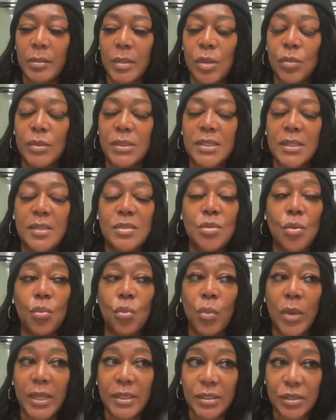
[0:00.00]
It was in the
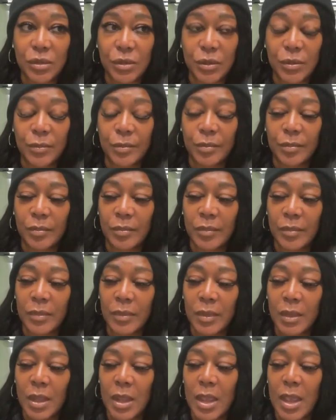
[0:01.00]
winter,
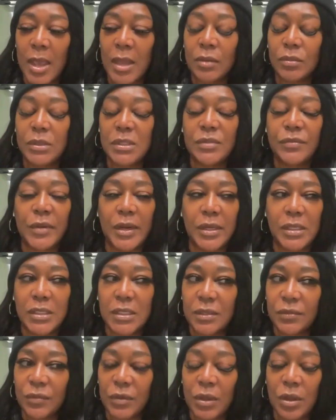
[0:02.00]
and it was very
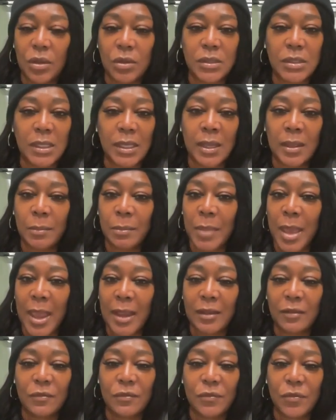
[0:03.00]
difficult to get
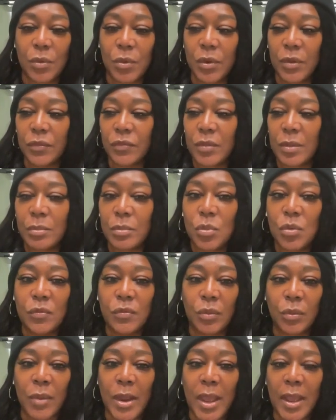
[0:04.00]
back and forth and move
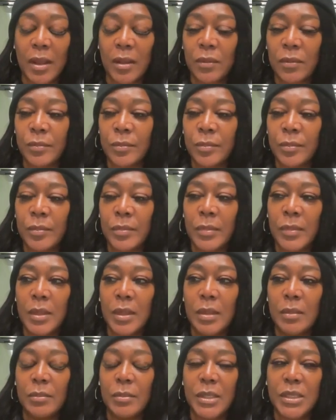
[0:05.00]
around
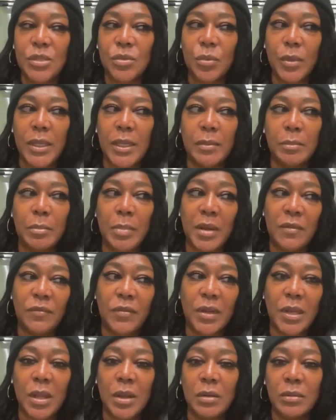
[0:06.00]
between
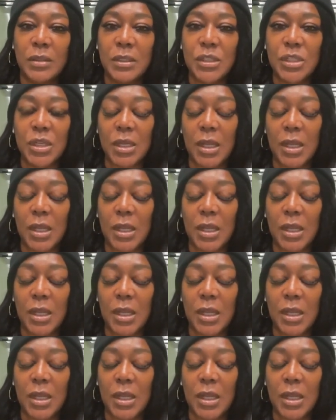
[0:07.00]
Buffalo and